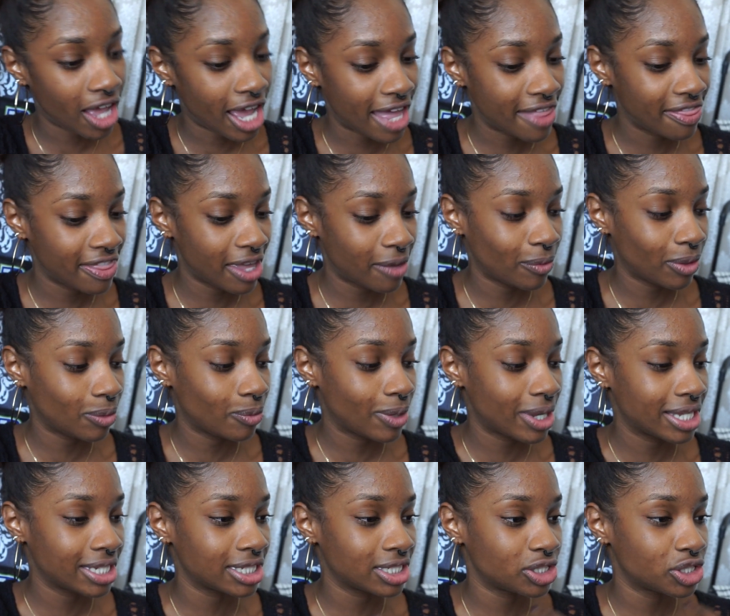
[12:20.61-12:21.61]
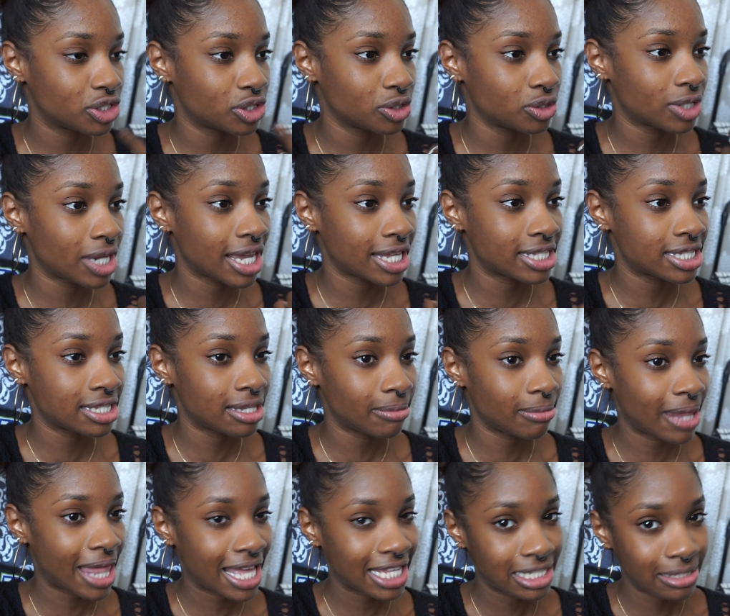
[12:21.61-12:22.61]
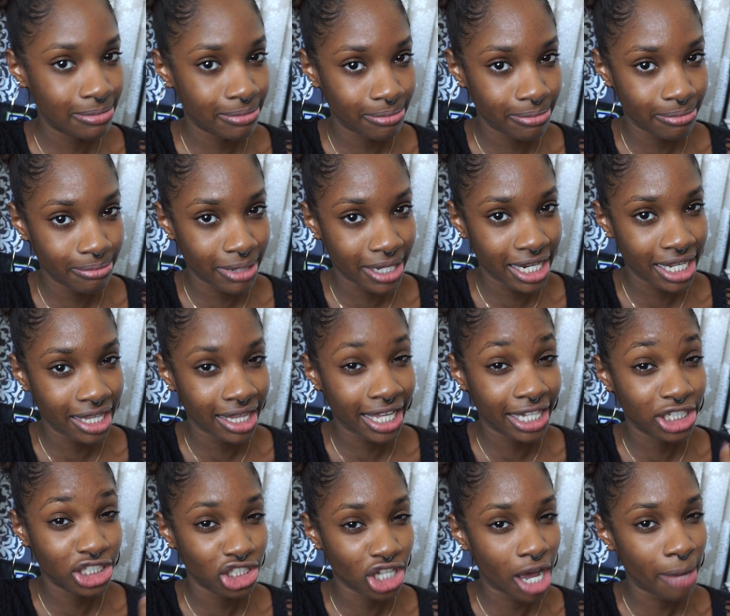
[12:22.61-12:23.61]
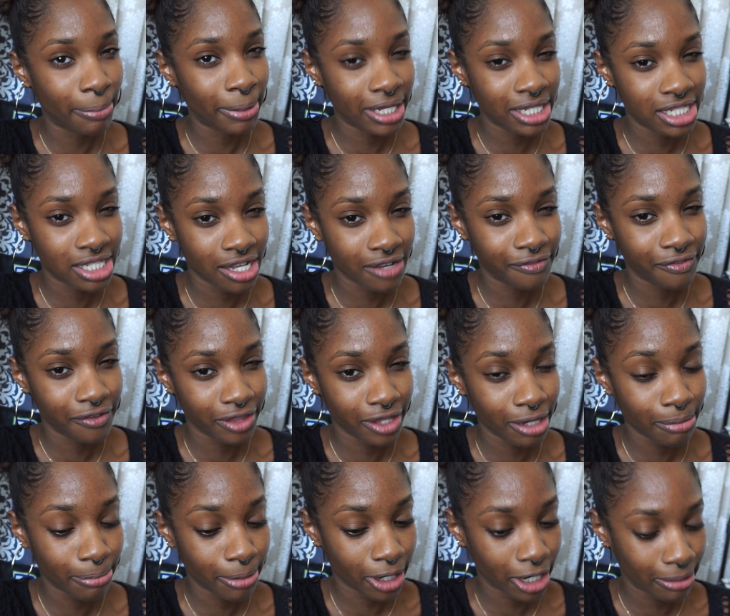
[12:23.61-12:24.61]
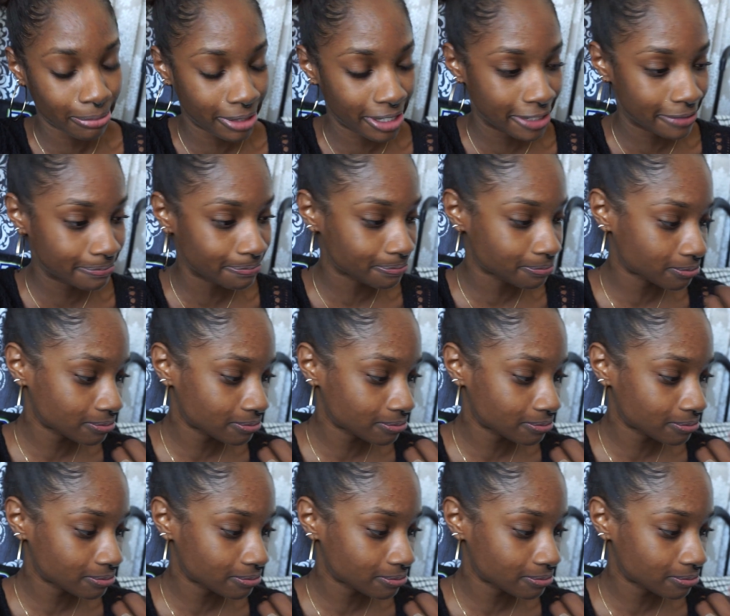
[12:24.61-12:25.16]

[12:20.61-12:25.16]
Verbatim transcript: and then we went to get some last minute like shopping stuff for the apartment